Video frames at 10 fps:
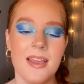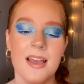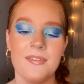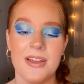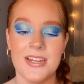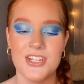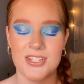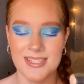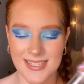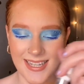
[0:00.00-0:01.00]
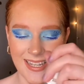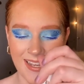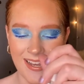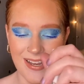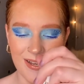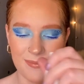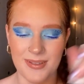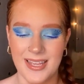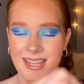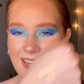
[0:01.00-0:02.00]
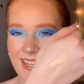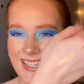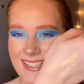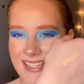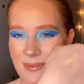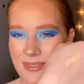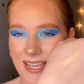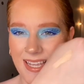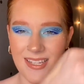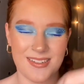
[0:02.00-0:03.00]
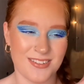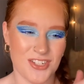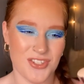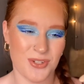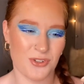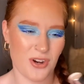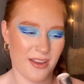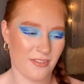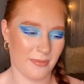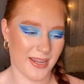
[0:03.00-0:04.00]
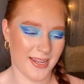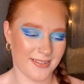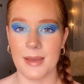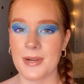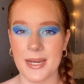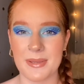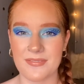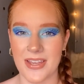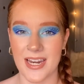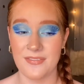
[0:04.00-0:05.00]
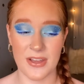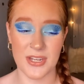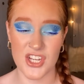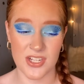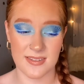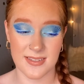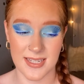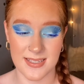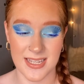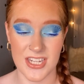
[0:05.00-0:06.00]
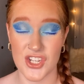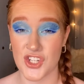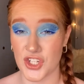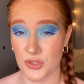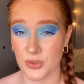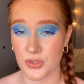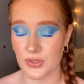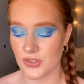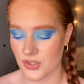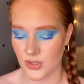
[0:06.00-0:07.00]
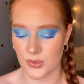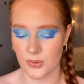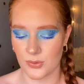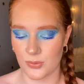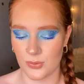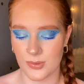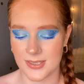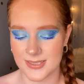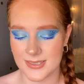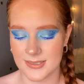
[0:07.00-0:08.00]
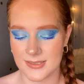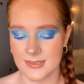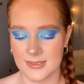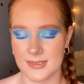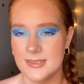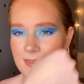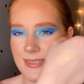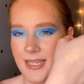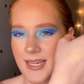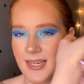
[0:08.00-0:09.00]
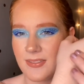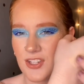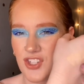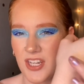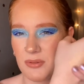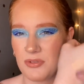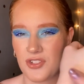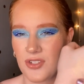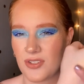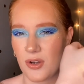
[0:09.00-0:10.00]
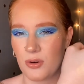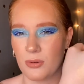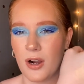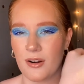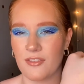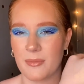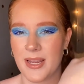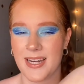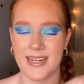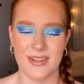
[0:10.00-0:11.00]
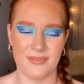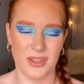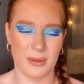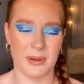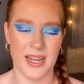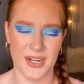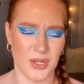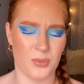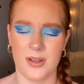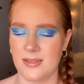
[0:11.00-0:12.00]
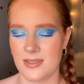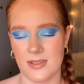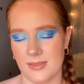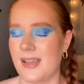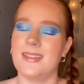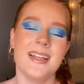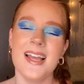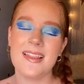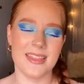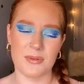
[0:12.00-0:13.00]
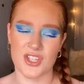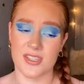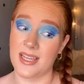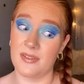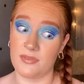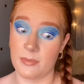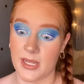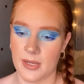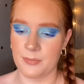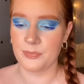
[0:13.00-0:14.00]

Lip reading: Foundation stick, and same thing, just too dry for me. I'm not a big fan of foundation sticks in general, so yeah, and the shade was just all wrong for me, and I didn't feel like buying a new one, so that was just it for me.